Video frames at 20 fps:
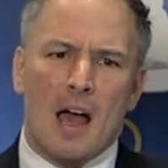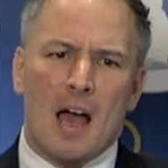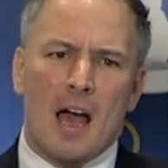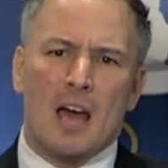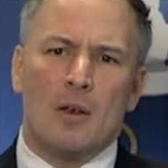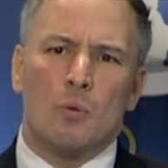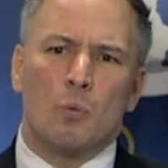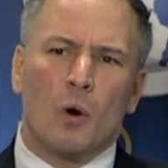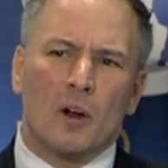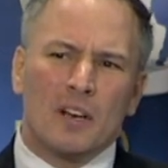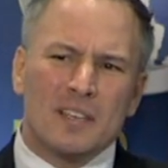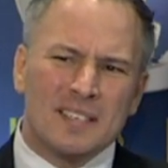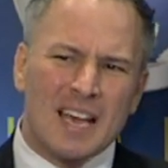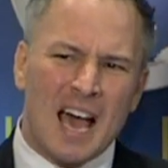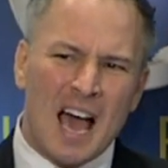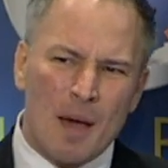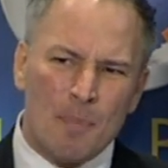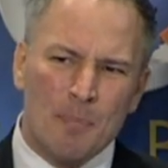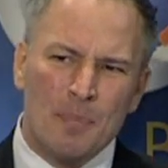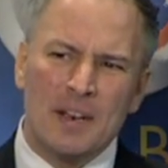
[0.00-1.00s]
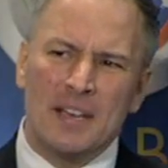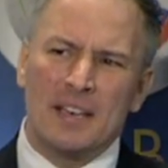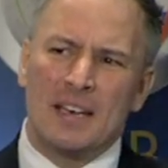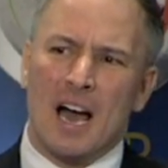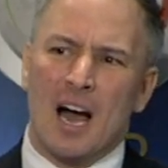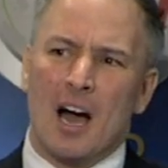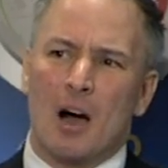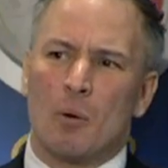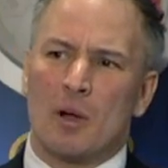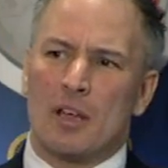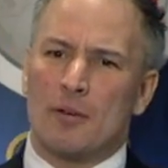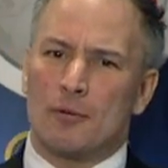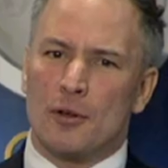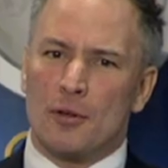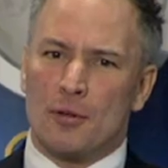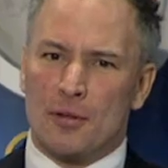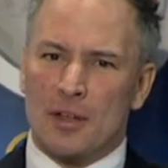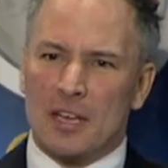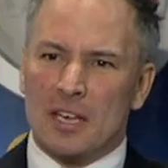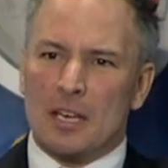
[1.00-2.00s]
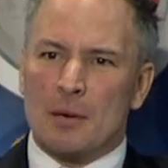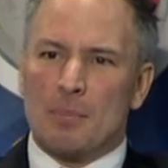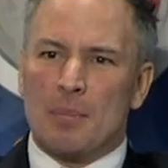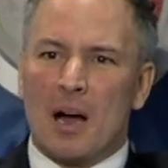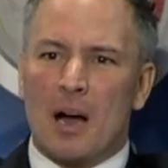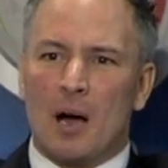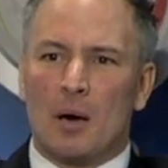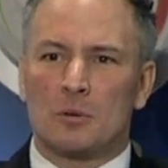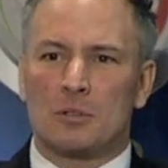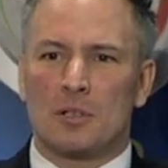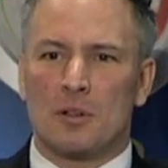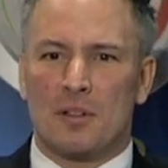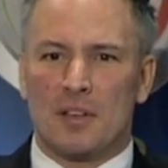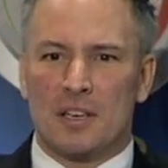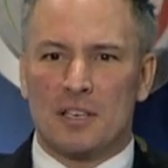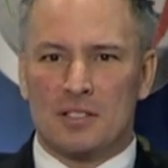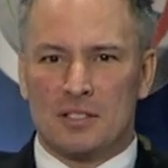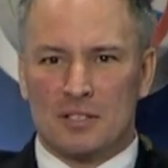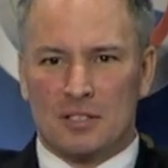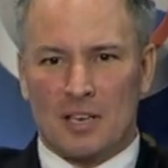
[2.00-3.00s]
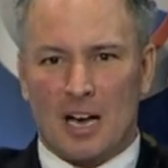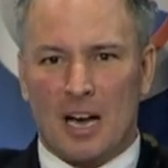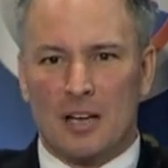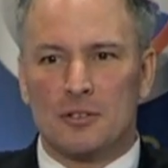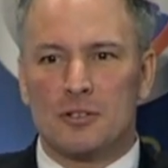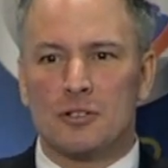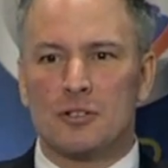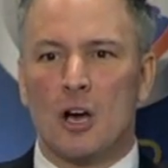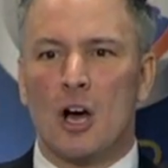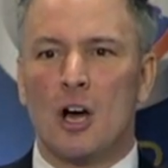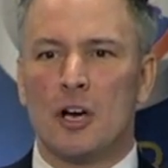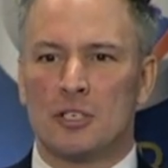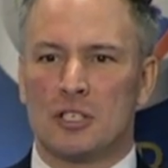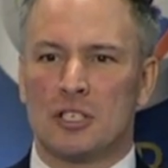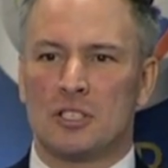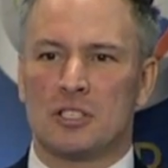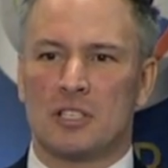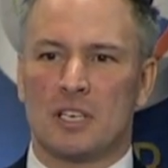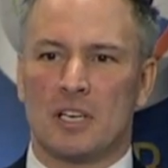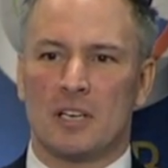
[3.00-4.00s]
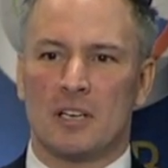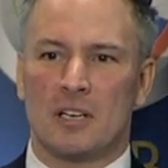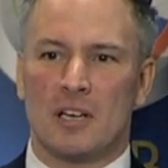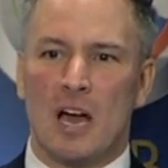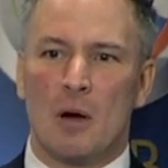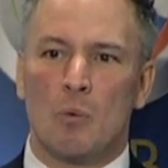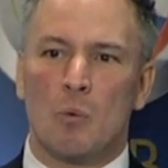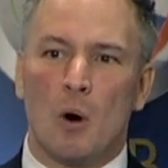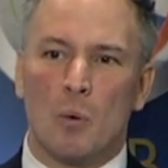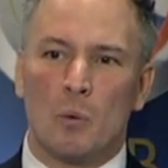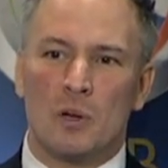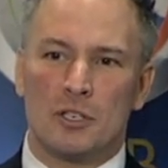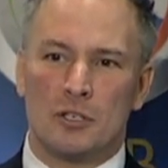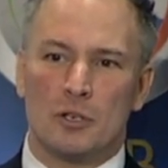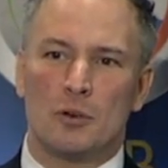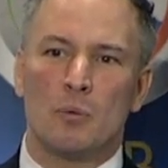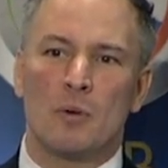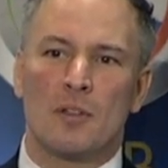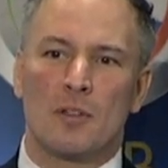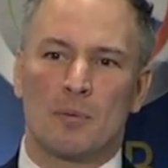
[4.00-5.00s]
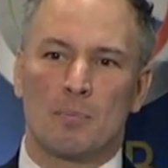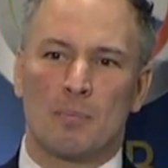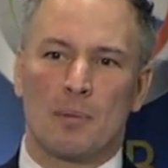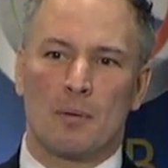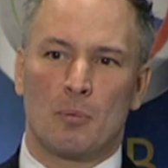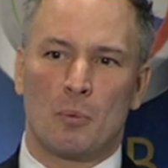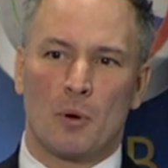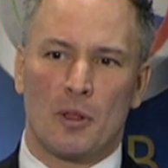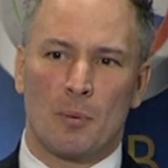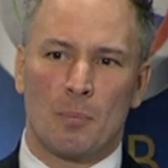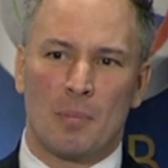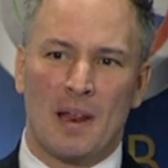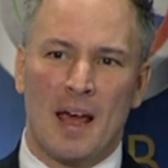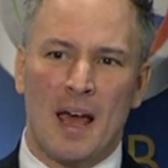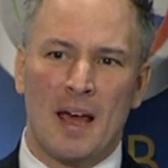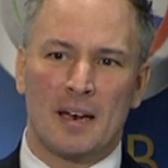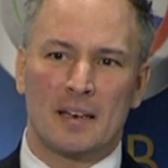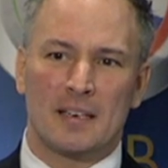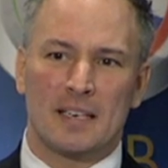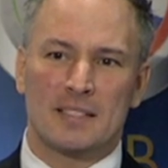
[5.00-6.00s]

And what is happening now, if you think about this uncertainty and what we do with the planet,